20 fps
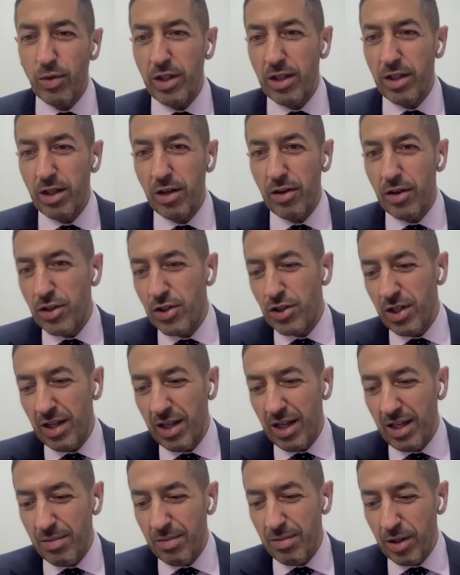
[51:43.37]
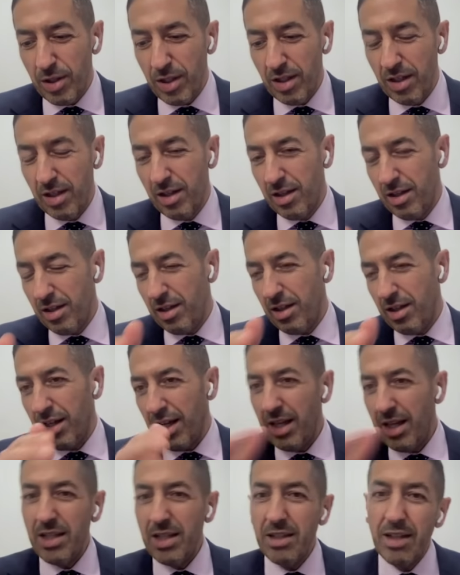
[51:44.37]
And I would encourage anybody
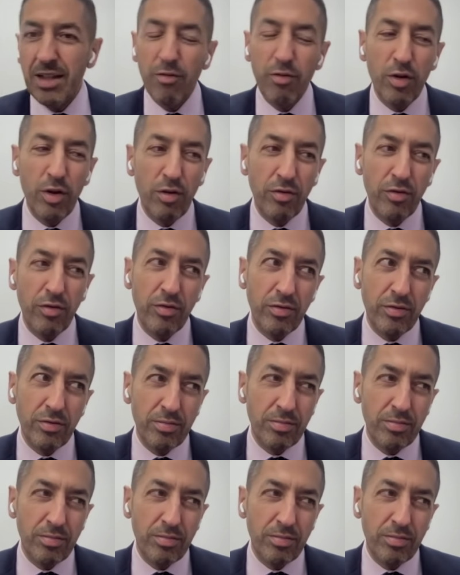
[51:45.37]
in any level